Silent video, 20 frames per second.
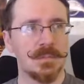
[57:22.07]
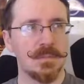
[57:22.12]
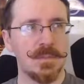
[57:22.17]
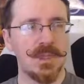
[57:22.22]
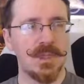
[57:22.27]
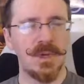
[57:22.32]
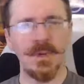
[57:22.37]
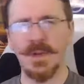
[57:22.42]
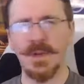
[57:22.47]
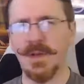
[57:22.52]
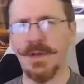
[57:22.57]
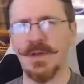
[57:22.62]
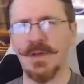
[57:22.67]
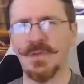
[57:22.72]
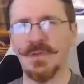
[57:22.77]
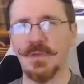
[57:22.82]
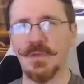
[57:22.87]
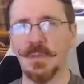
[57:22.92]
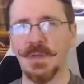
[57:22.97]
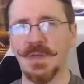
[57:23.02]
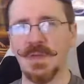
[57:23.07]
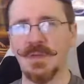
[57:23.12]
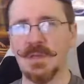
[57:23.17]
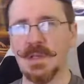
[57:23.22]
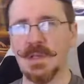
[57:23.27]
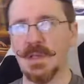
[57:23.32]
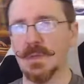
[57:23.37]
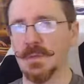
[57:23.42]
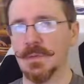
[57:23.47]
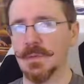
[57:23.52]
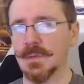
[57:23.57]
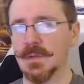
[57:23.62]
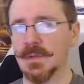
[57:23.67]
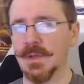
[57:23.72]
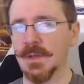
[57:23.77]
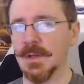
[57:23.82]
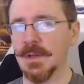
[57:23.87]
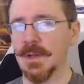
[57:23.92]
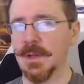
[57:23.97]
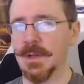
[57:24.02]
You know what it is? It's because I can't order
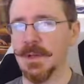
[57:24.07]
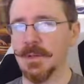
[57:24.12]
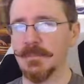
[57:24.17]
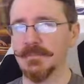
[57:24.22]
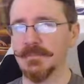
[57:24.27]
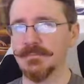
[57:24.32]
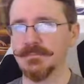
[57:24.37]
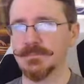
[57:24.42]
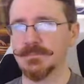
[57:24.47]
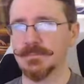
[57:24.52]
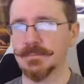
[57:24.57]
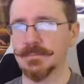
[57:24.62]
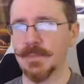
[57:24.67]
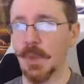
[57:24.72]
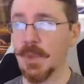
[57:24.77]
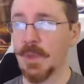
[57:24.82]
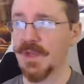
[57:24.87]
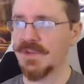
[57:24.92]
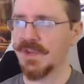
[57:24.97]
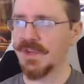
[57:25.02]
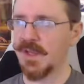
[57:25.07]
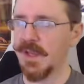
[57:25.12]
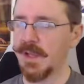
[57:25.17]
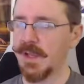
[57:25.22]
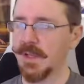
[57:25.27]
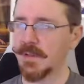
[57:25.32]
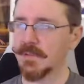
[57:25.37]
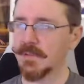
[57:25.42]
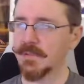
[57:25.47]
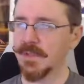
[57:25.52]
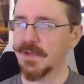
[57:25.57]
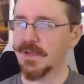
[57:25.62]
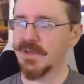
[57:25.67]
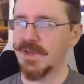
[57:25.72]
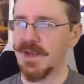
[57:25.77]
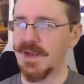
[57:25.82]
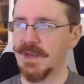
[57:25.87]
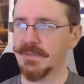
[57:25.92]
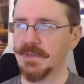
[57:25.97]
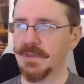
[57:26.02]
it online. Oh, wait, yes, I can. I
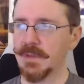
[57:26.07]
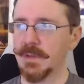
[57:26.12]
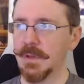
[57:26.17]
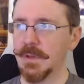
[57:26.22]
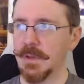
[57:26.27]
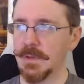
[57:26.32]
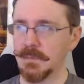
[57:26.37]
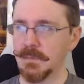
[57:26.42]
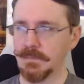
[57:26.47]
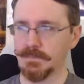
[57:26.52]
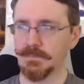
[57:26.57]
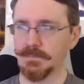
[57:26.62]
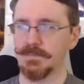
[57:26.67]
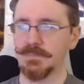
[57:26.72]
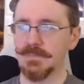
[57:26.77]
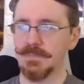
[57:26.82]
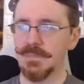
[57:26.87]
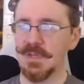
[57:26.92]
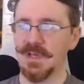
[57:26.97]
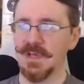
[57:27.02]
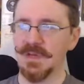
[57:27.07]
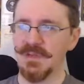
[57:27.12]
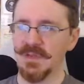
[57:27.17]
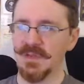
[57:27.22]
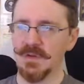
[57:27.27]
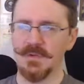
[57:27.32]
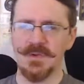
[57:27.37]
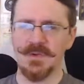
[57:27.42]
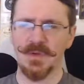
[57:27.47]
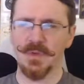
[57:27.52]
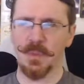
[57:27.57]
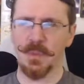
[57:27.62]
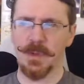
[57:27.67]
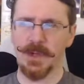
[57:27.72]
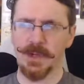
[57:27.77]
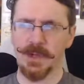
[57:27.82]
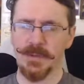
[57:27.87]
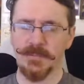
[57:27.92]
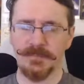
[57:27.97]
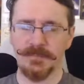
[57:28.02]
just haven't. And it still feels
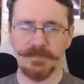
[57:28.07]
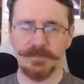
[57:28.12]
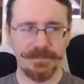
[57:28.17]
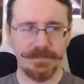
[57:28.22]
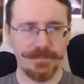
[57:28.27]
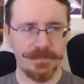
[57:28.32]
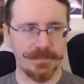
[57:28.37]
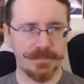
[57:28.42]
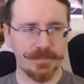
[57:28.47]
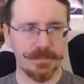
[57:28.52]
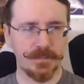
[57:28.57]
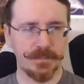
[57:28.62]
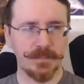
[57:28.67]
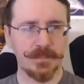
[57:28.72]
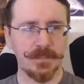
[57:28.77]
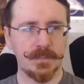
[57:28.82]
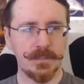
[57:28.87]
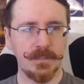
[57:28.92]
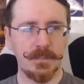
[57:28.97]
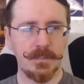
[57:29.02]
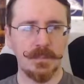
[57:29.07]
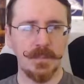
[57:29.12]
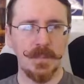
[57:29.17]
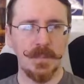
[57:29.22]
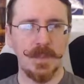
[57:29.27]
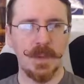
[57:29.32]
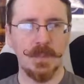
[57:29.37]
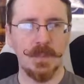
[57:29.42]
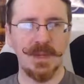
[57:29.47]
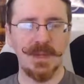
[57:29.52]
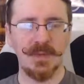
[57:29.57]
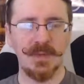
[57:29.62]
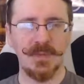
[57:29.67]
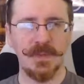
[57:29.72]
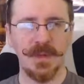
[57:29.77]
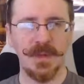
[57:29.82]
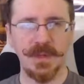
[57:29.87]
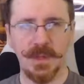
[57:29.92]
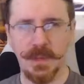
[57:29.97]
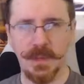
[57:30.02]
weird. But that was
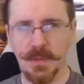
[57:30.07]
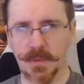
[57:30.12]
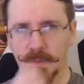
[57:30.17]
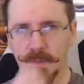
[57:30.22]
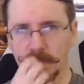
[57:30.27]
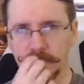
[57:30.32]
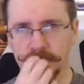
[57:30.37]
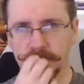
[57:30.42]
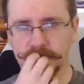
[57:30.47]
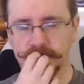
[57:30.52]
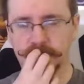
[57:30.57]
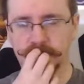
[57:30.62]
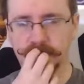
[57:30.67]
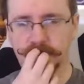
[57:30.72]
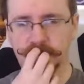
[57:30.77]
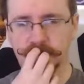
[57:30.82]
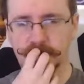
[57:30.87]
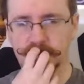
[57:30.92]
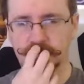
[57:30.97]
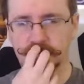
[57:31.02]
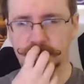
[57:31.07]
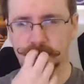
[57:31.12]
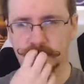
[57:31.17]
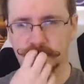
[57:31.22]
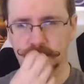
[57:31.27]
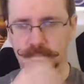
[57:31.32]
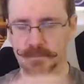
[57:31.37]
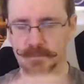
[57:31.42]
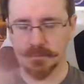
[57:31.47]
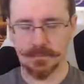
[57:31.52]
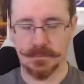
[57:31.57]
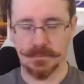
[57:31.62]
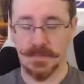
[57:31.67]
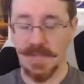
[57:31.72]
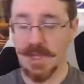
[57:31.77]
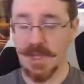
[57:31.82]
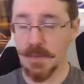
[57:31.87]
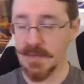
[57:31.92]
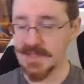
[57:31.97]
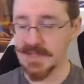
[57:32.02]
fairly new.
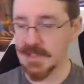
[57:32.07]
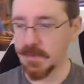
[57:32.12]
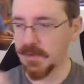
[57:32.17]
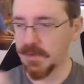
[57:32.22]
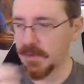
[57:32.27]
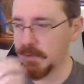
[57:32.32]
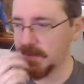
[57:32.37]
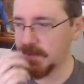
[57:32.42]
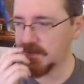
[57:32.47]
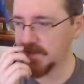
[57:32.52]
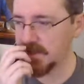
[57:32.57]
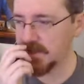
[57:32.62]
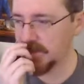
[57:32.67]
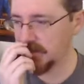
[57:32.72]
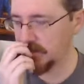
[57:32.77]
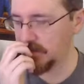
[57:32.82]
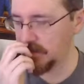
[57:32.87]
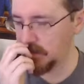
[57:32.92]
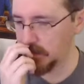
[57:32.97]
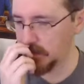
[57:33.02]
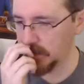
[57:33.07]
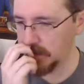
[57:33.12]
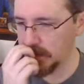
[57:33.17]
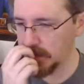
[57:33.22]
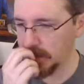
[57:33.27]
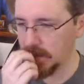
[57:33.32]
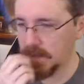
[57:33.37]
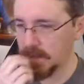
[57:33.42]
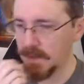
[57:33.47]
Anyway, stop talking about Chinese food. I'm hungry.